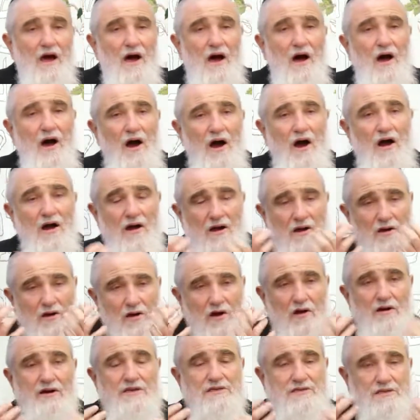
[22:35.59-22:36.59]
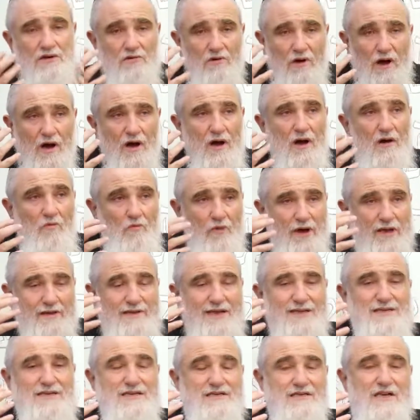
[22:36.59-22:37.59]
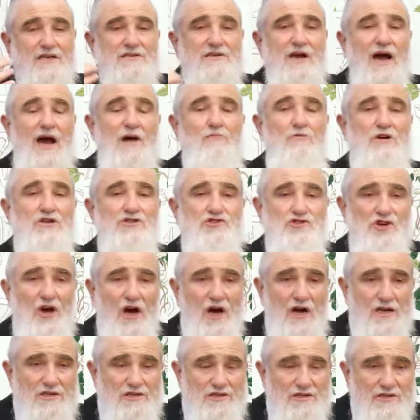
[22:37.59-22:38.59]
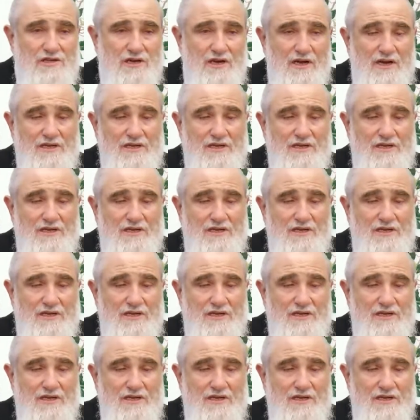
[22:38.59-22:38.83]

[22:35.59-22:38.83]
are going to we, this is the time we're judged.